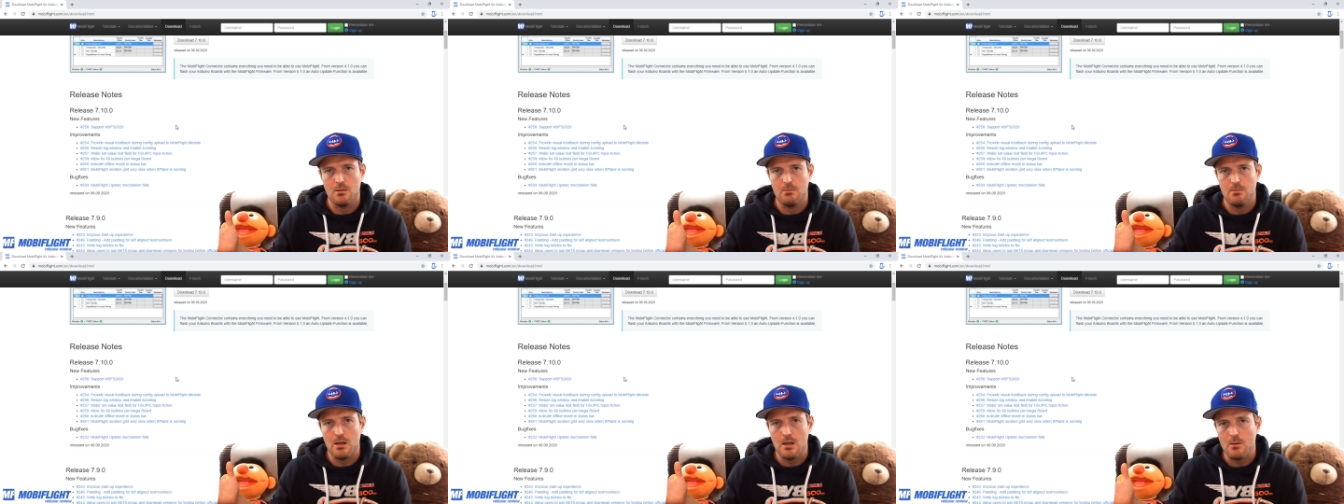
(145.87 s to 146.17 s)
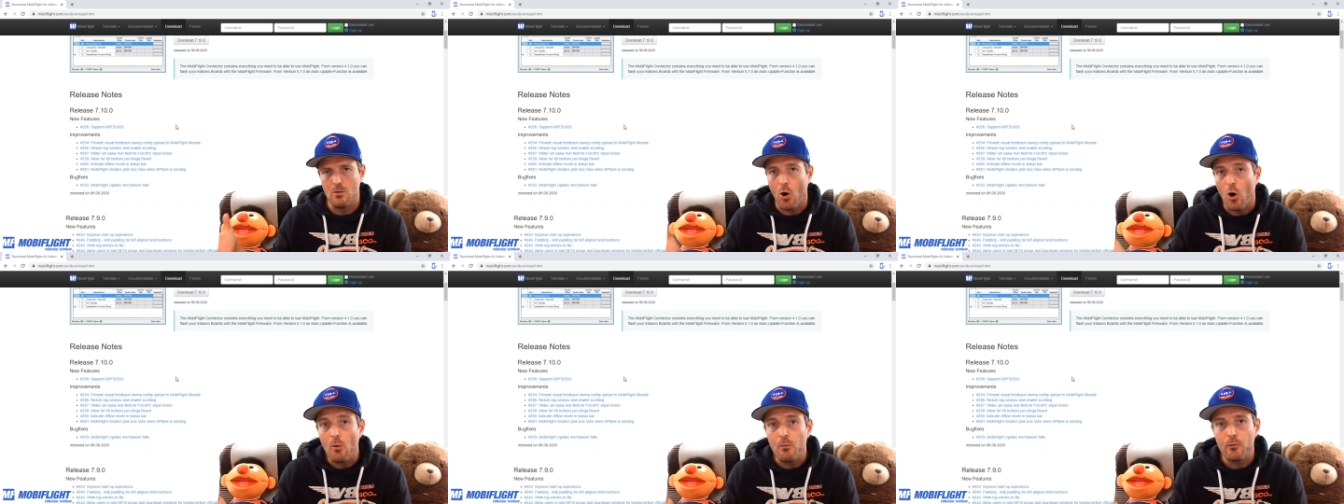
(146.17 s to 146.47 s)
may,
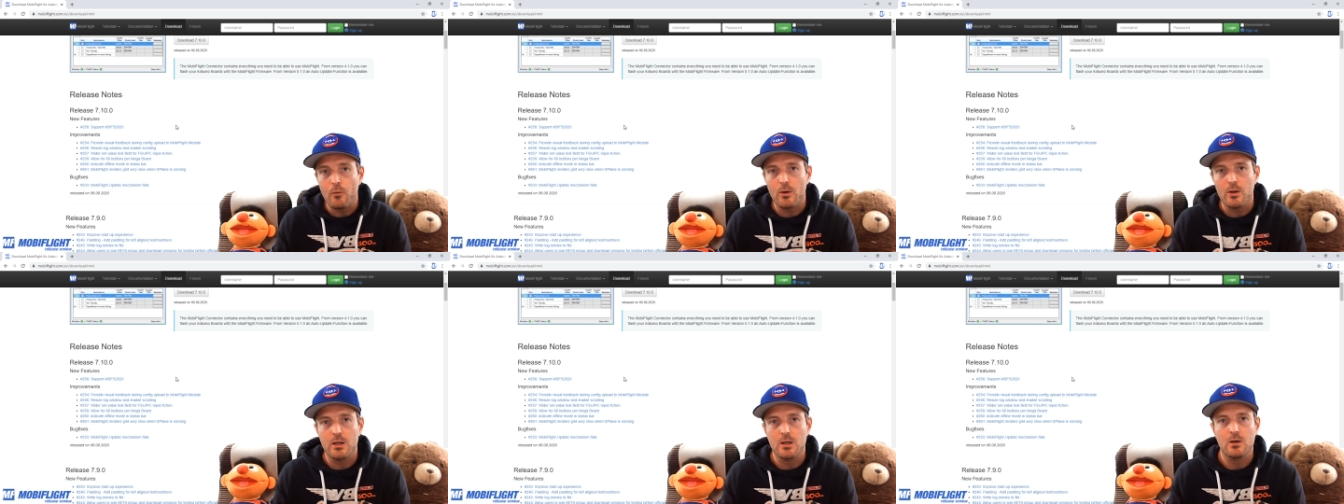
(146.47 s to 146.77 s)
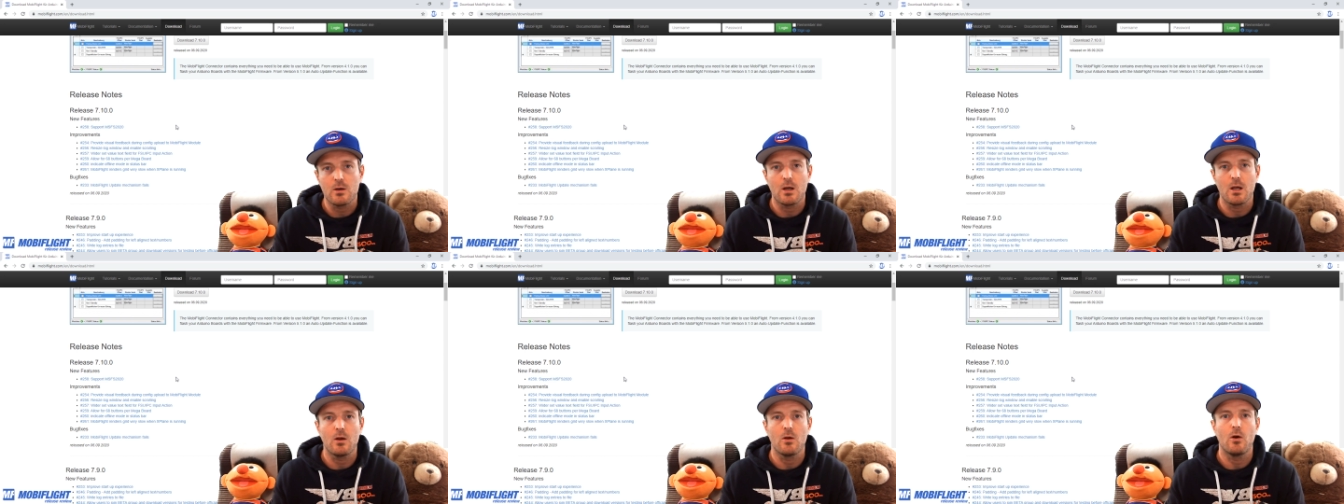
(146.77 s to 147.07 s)
hopefully you
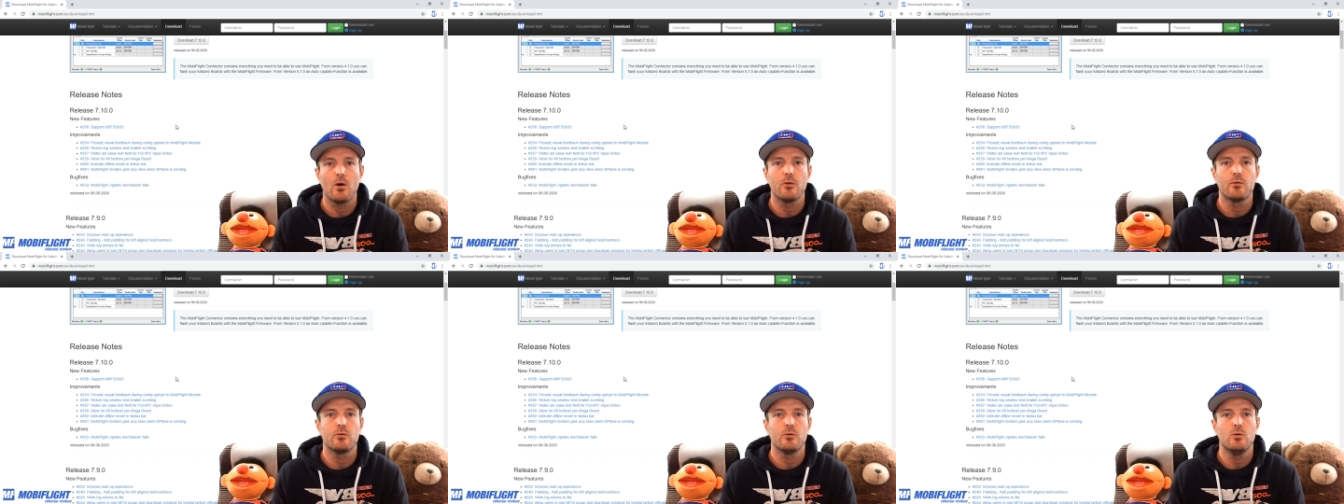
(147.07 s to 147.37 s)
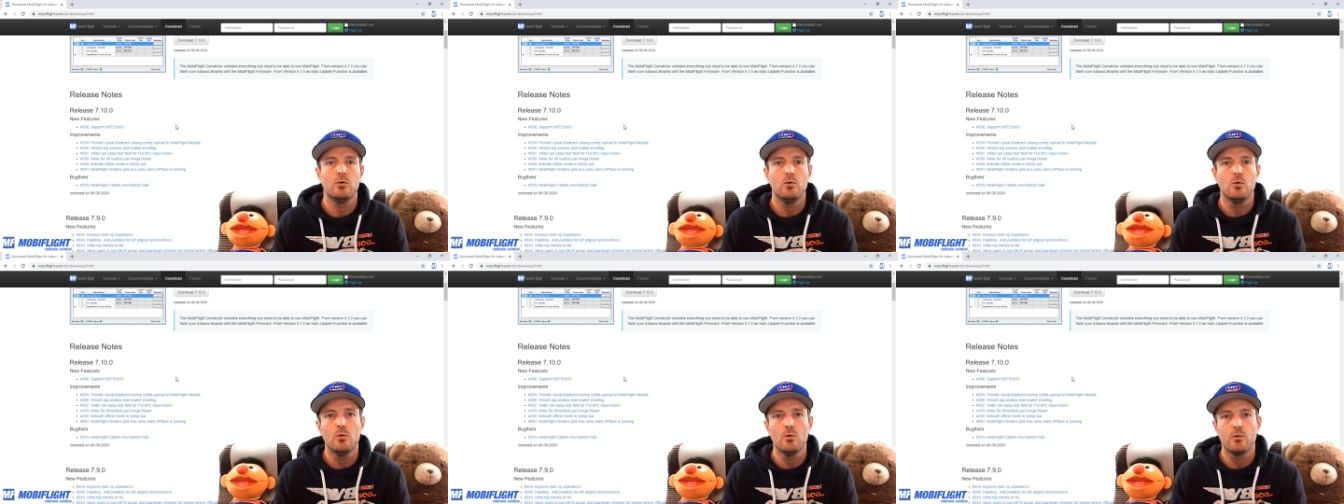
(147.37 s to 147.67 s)
can also
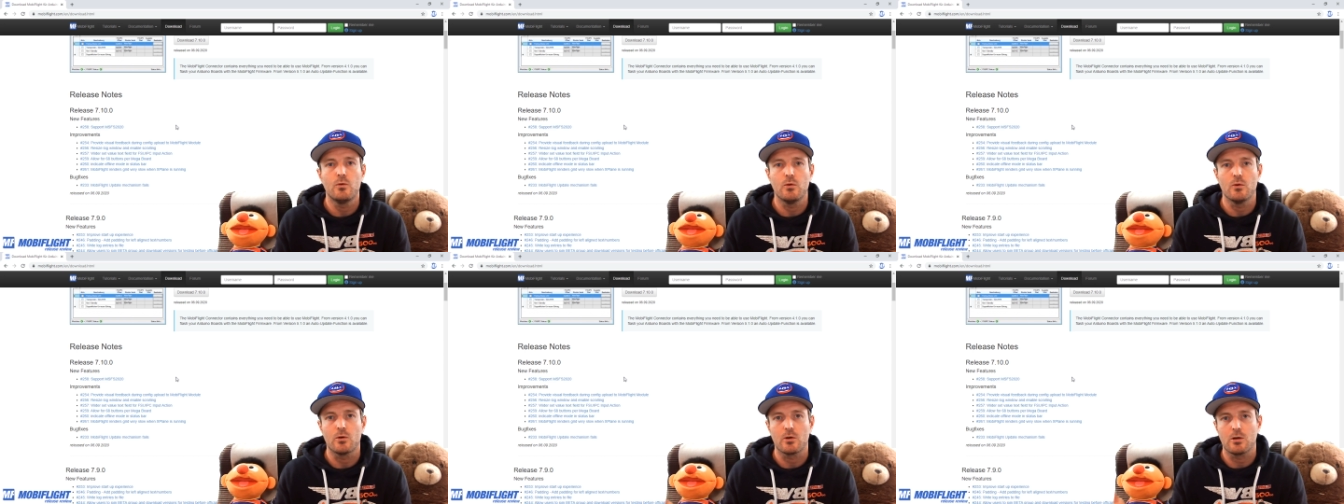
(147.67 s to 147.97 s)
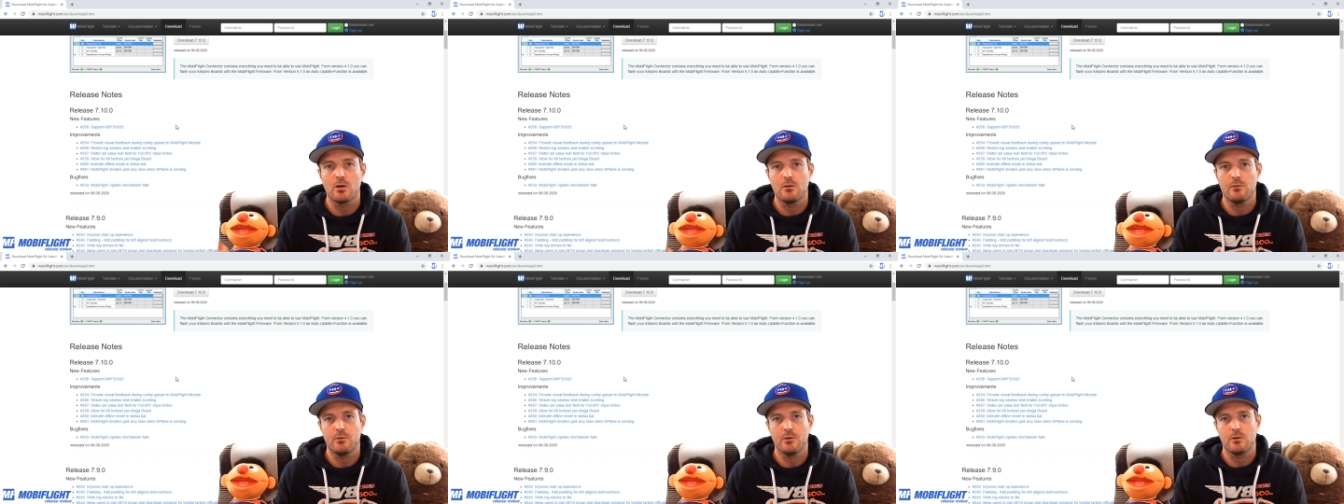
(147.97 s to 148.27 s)
use your
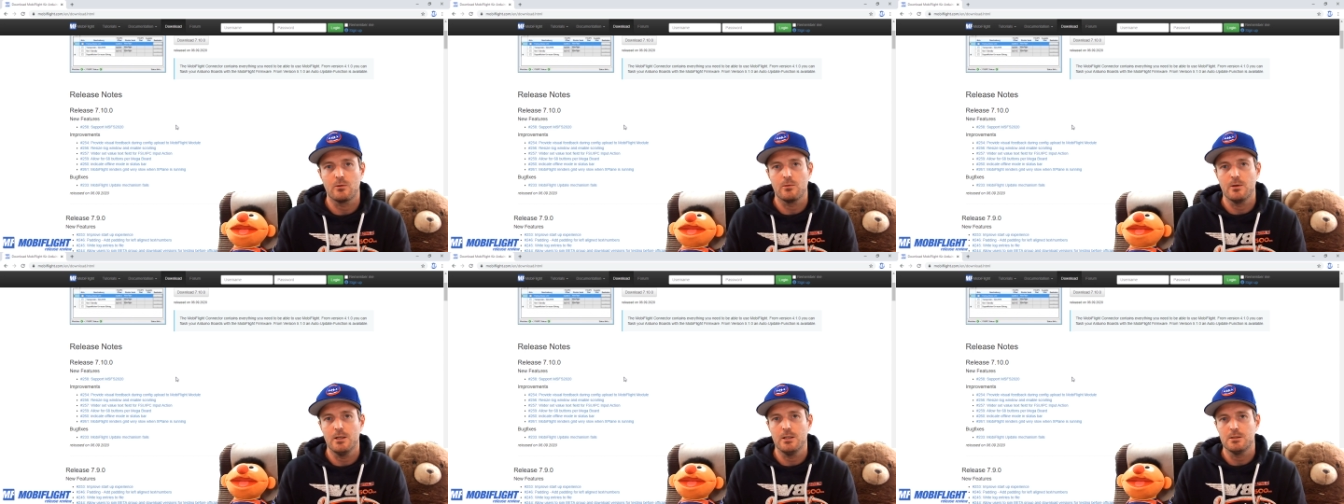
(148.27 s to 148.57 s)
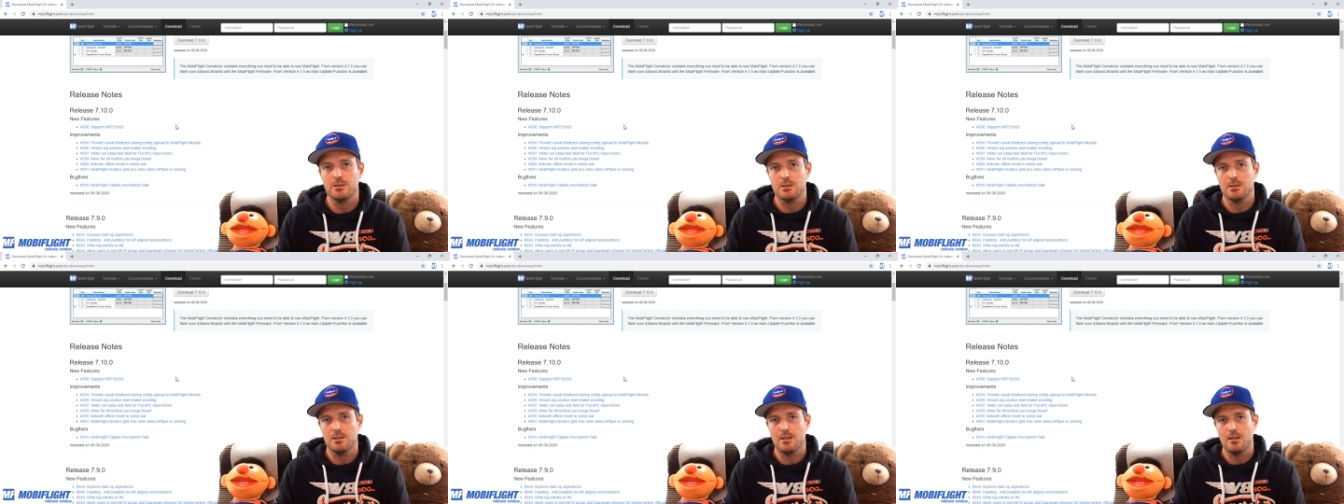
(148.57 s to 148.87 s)

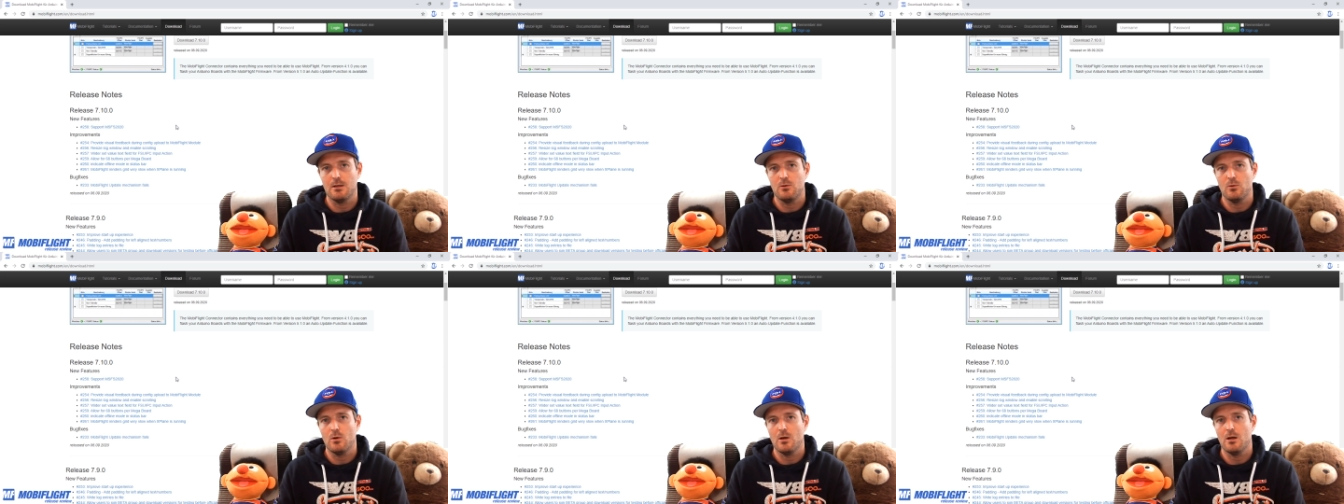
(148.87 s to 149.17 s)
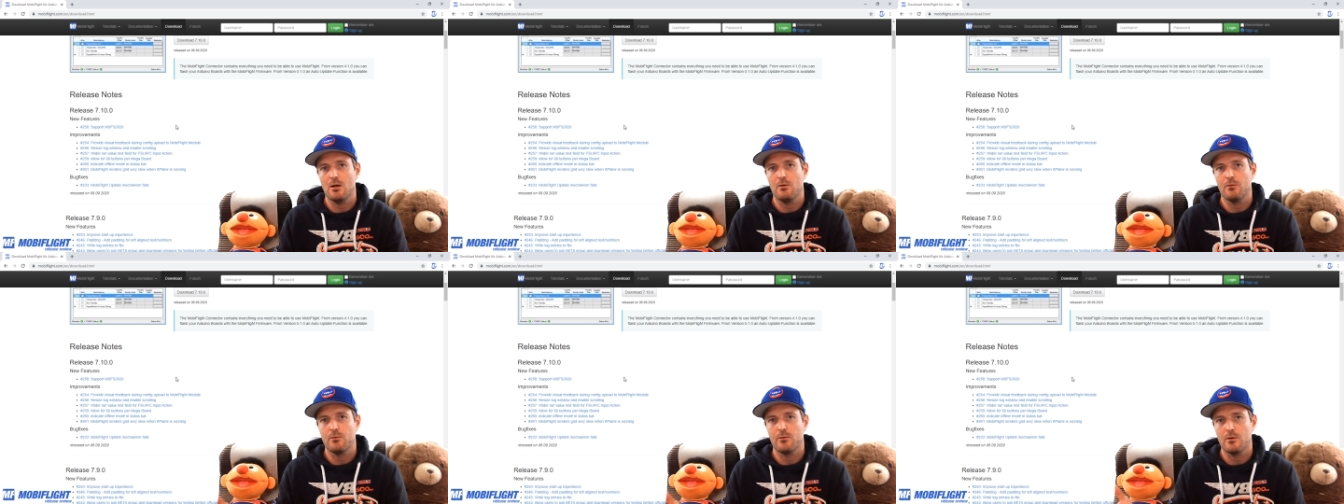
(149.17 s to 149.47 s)
configuration that you
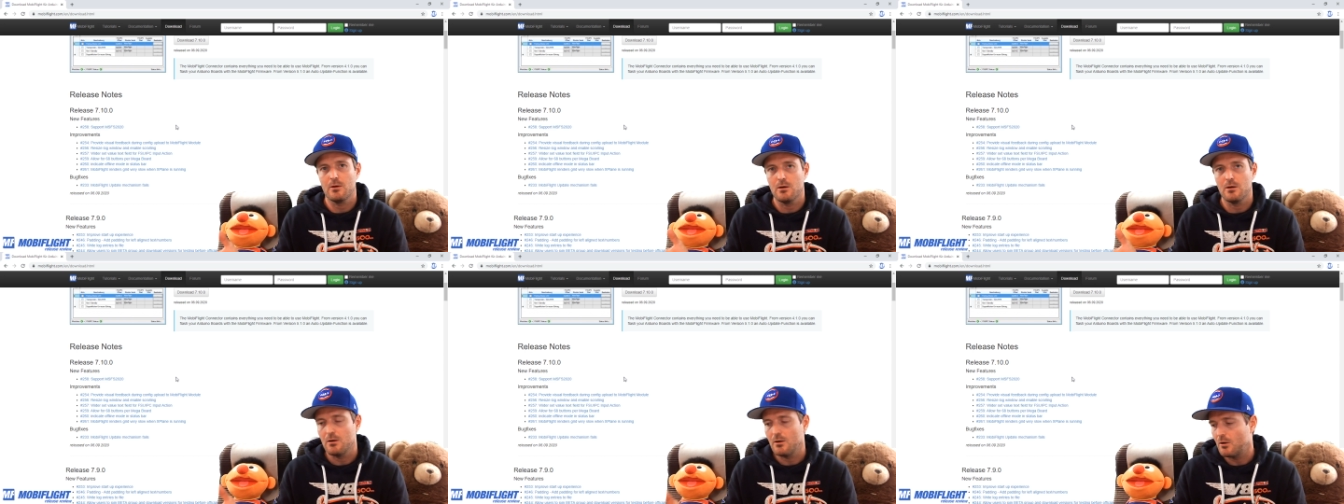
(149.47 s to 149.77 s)
have uh,